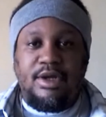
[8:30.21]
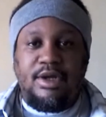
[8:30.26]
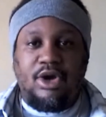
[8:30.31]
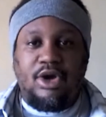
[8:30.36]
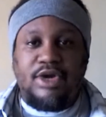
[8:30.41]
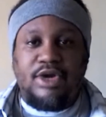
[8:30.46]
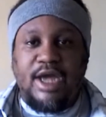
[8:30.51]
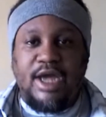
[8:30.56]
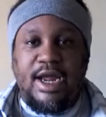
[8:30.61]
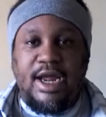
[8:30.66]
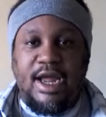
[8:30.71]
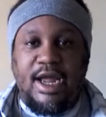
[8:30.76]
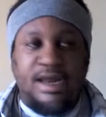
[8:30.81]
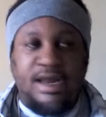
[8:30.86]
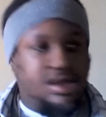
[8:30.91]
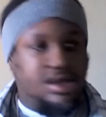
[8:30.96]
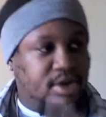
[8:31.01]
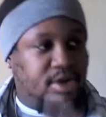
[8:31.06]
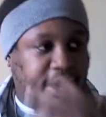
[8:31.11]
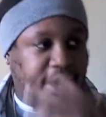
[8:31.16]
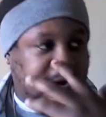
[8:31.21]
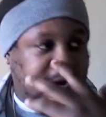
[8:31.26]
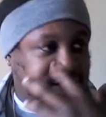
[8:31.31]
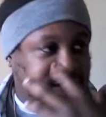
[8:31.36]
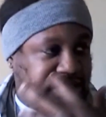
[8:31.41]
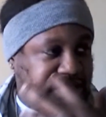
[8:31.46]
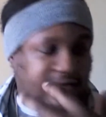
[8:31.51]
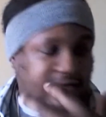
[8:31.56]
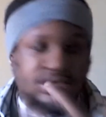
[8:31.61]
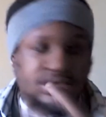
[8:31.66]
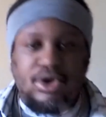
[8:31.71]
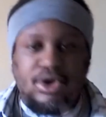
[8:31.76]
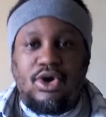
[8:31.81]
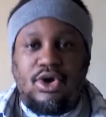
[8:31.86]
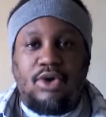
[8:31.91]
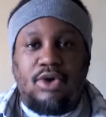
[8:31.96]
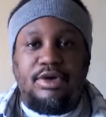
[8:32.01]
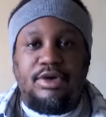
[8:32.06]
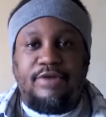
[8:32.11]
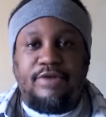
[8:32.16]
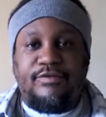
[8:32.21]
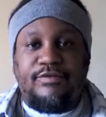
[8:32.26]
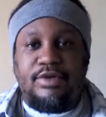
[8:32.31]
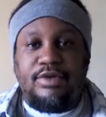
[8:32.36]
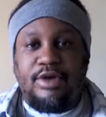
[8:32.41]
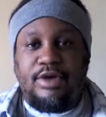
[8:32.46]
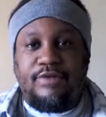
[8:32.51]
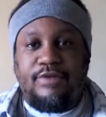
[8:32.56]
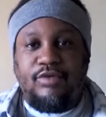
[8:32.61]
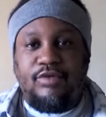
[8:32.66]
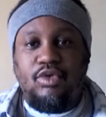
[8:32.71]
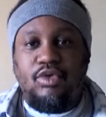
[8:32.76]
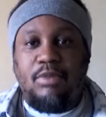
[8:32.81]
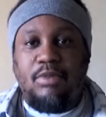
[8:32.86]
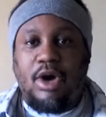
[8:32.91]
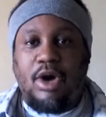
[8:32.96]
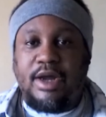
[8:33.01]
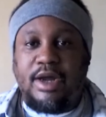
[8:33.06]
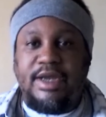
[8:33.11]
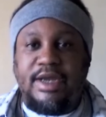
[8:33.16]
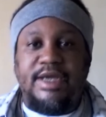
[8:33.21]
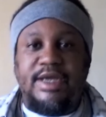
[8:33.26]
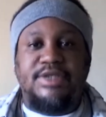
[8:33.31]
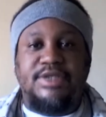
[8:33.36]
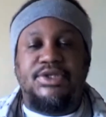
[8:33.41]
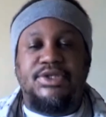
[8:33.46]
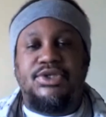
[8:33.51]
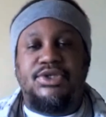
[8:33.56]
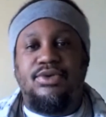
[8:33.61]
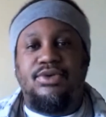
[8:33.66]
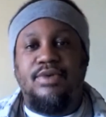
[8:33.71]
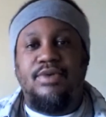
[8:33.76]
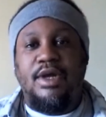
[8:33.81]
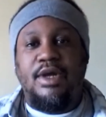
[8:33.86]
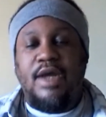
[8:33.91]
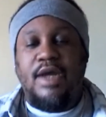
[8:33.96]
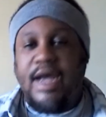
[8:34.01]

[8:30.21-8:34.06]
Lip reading: Okay, and like I said, you can go on the Food Marketing Institute,